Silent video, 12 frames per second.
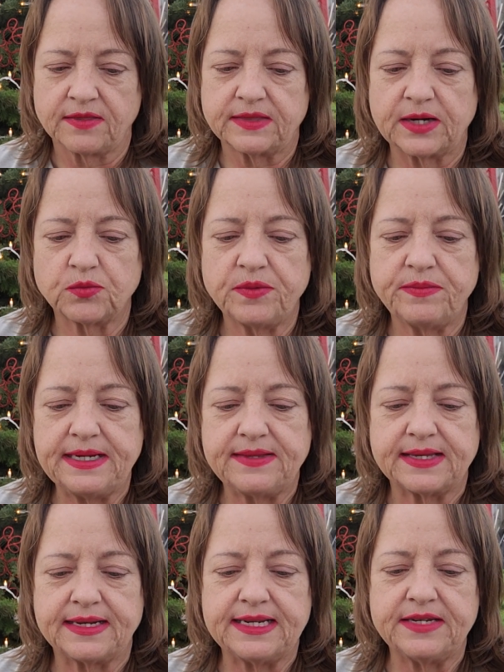That would mean
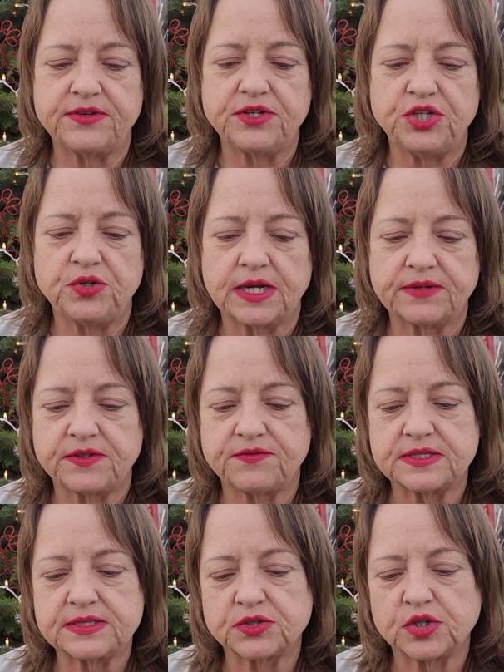that even you have a
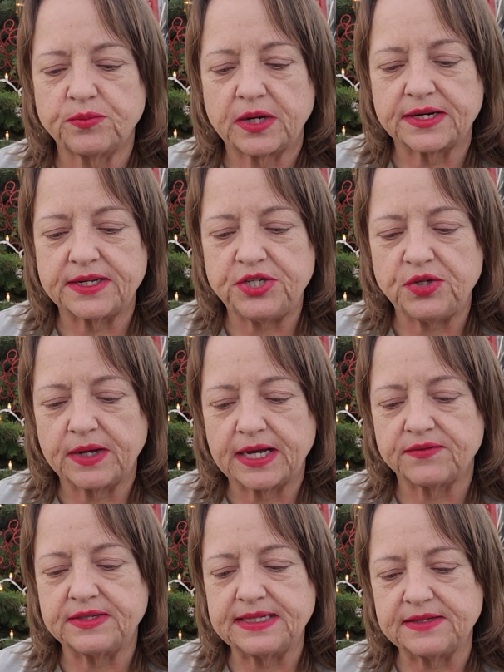physical body, you
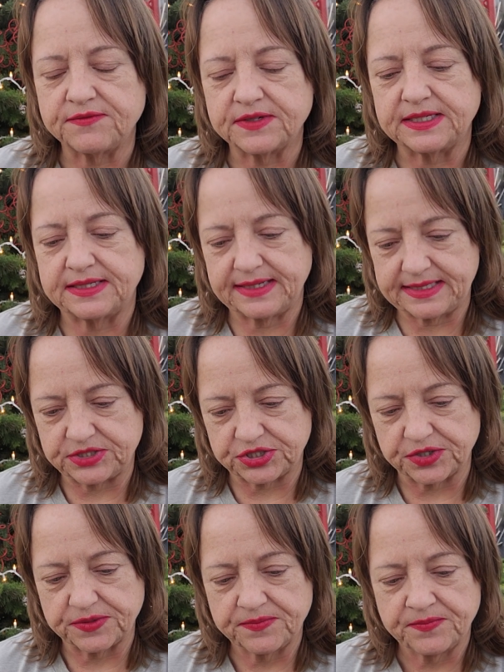have an infinite
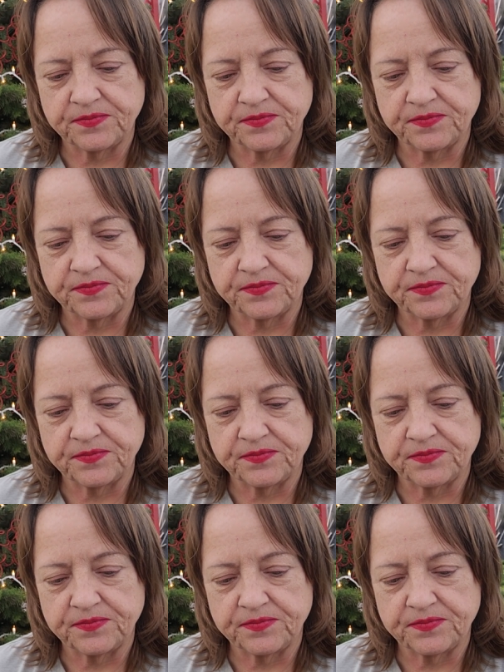nature.